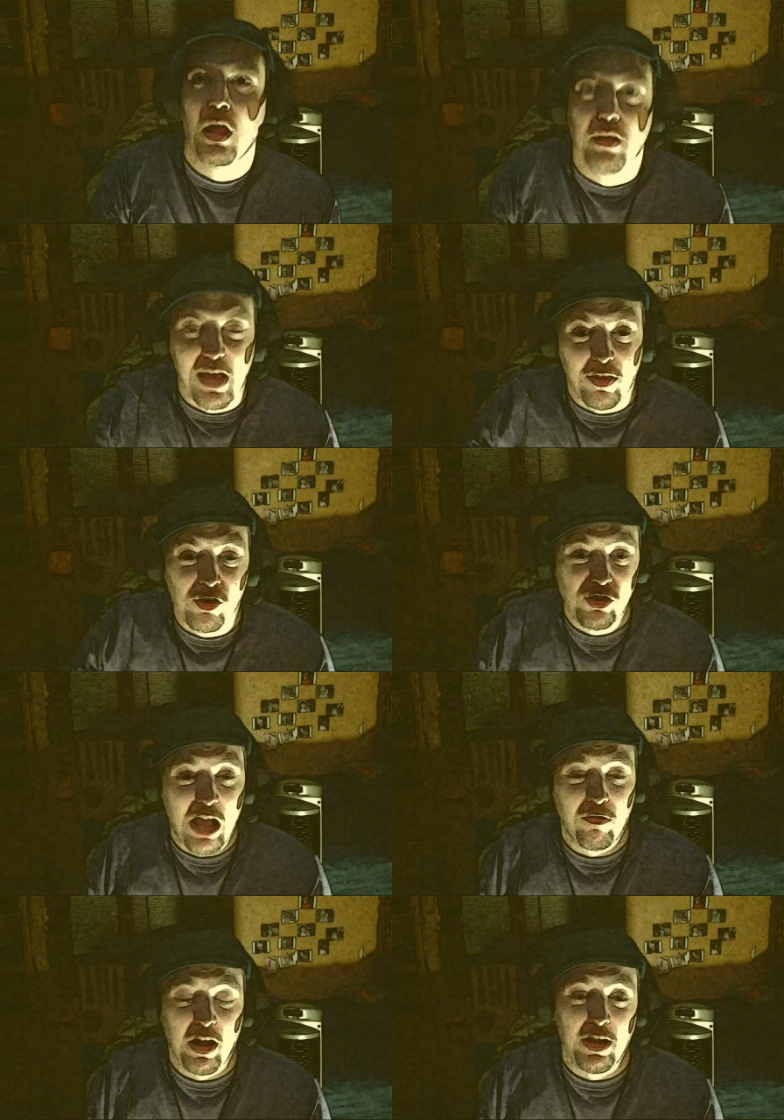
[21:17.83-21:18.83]
Yeah, this
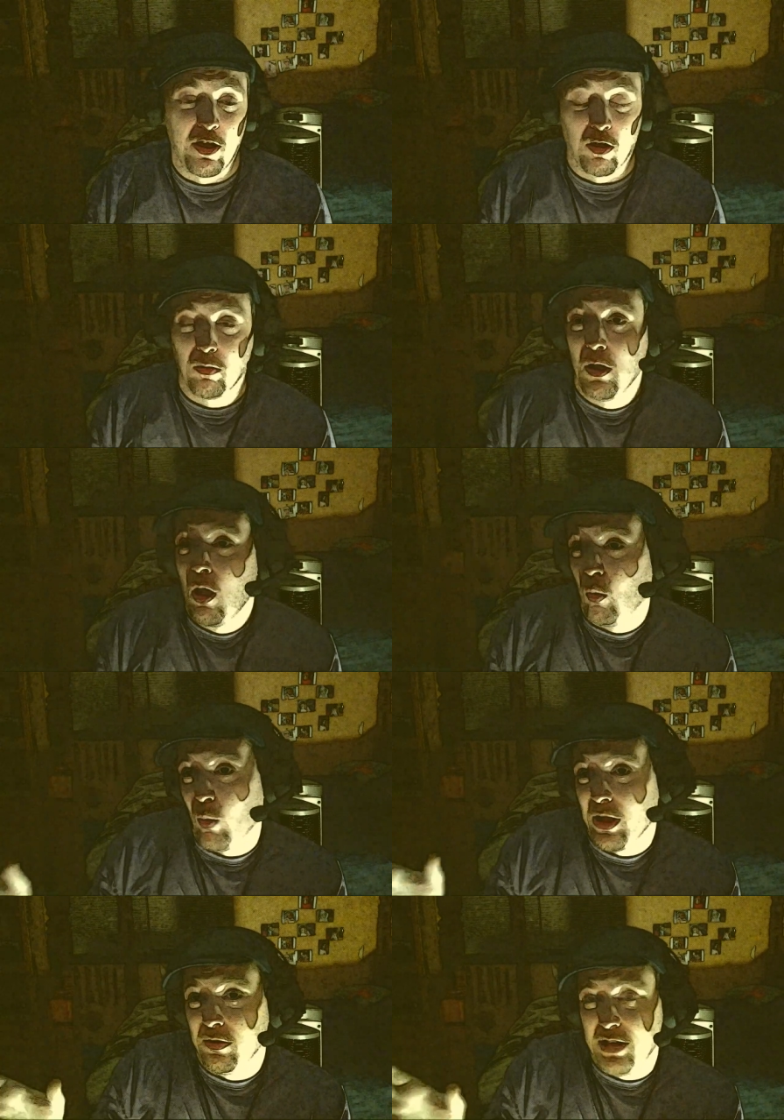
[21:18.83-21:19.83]
shot right here,
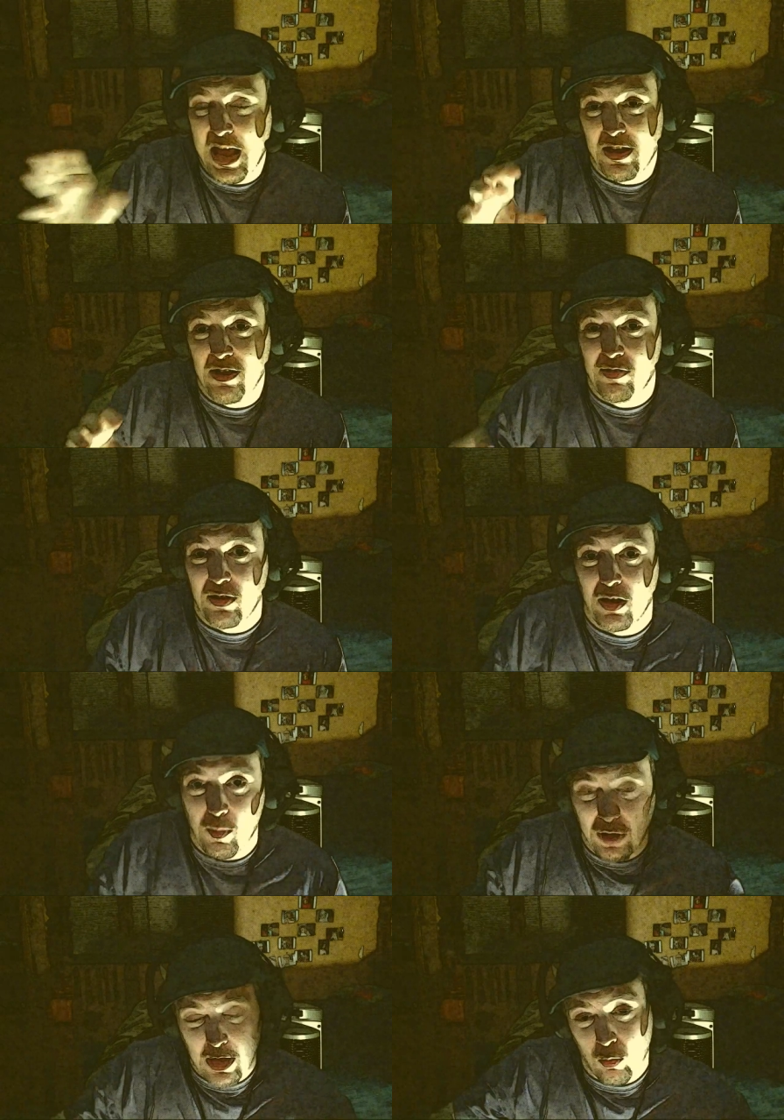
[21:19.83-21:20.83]
when Danny's
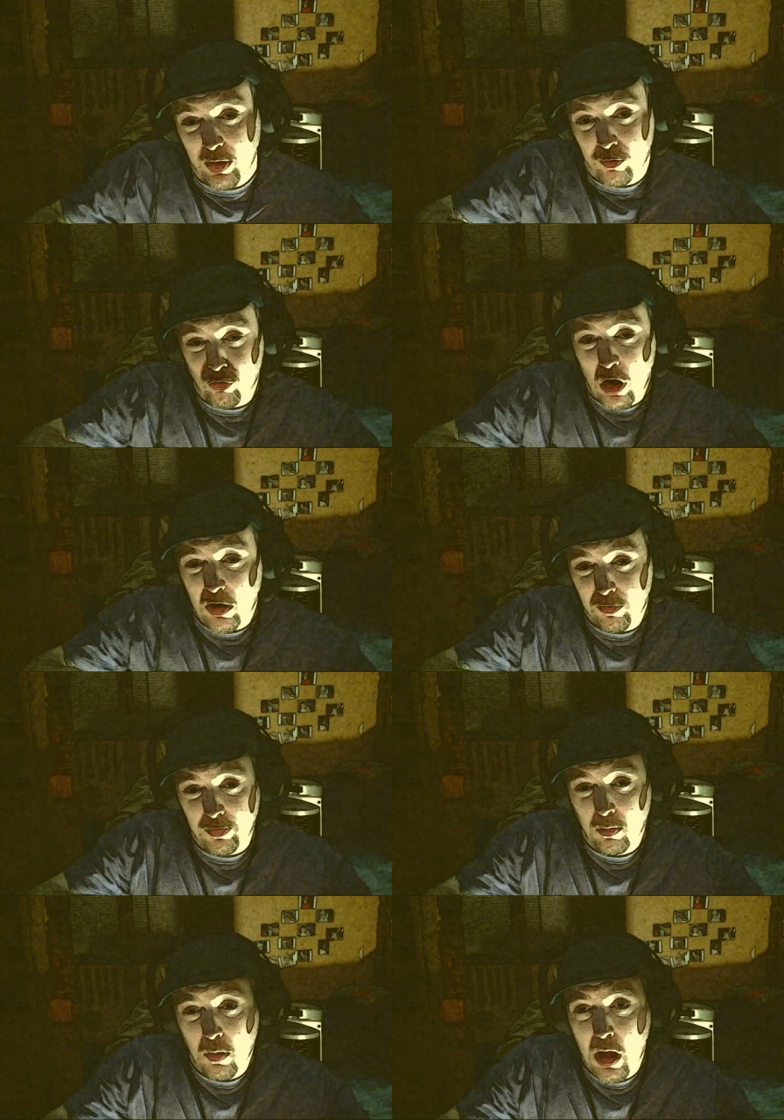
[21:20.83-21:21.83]
sitting playing with his
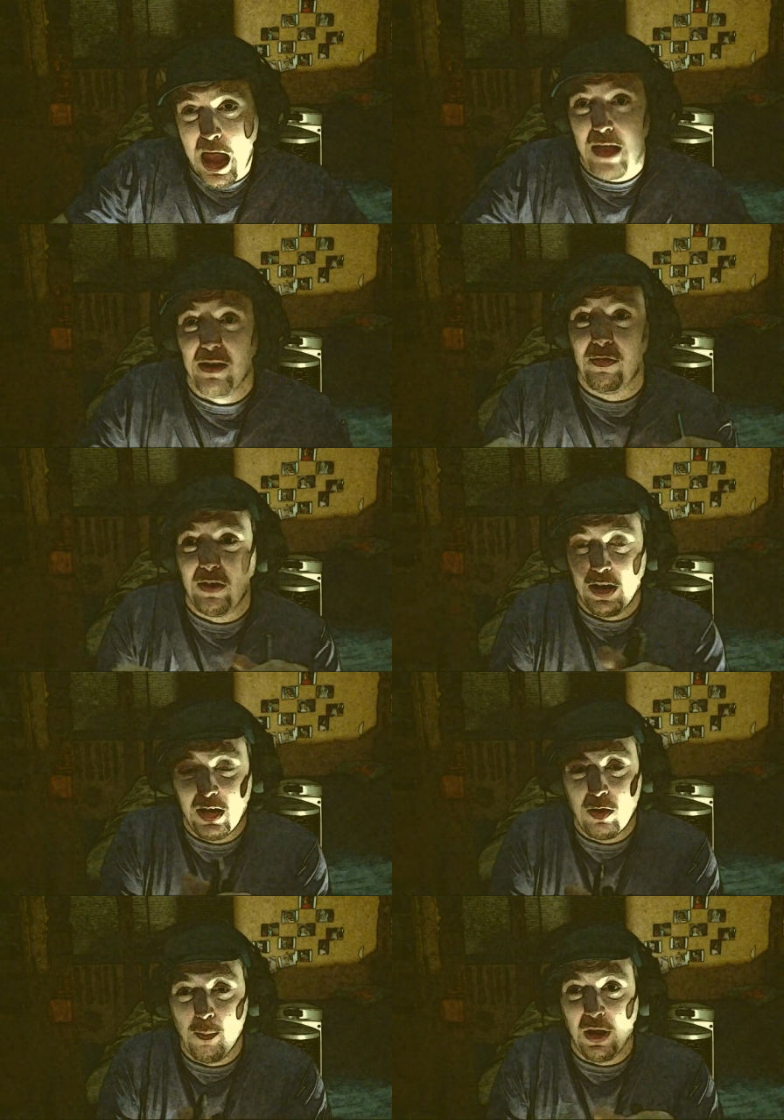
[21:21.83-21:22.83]
trucks, and he's sitting
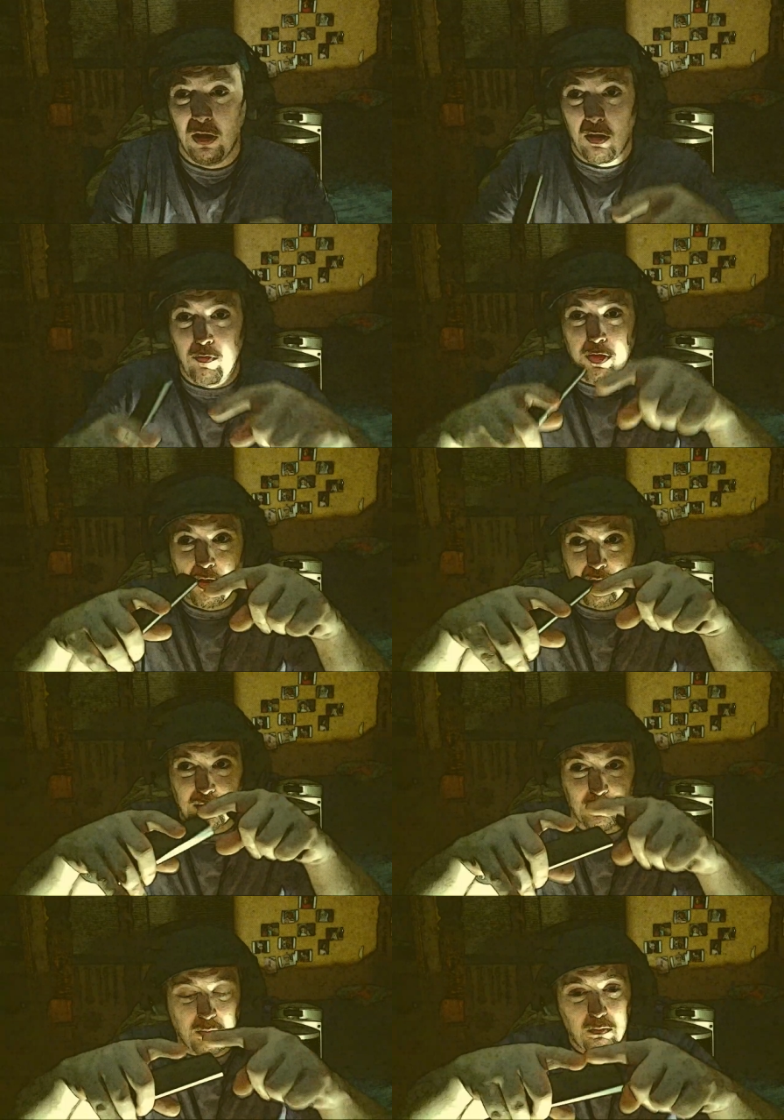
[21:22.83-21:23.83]
in the middle of the